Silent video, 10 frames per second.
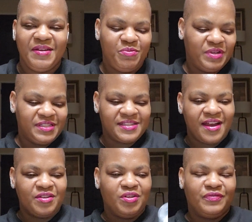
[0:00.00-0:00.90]
When
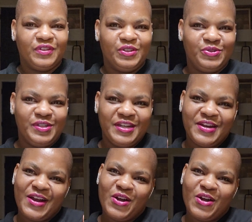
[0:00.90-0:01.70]
starting off the new year, I